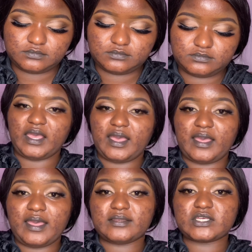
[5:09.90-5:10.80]

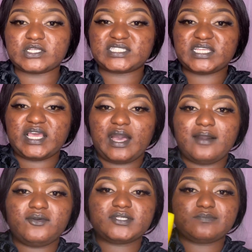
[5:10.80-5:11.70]
and you see how
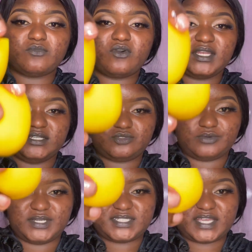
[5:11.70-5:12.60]
small it
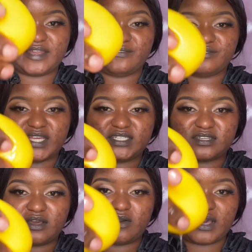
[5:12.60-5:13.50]
was and right
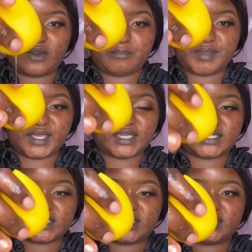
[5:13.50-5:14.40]
now how big it
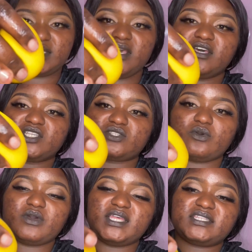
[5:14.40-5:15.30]
is. So
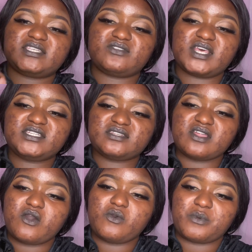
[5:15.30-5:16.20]
it's right now
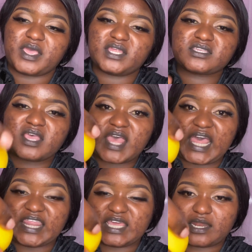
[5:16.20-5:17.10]
wet, and
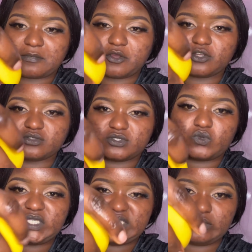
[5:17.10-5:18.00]
then I'm going to
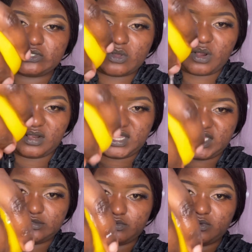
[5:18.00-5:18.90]
squeeze out all this
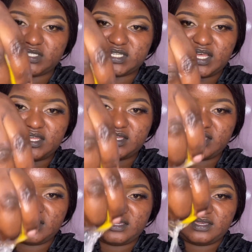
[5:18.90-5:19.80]
water.
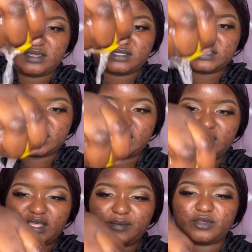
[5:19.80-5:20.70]
You see,
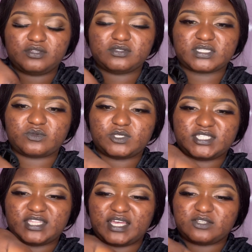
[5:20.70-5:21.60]
I'm going to squeeze
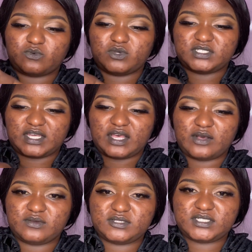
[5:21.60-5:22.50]
that water
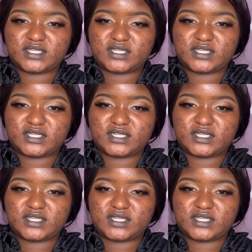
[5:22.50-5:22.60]
out.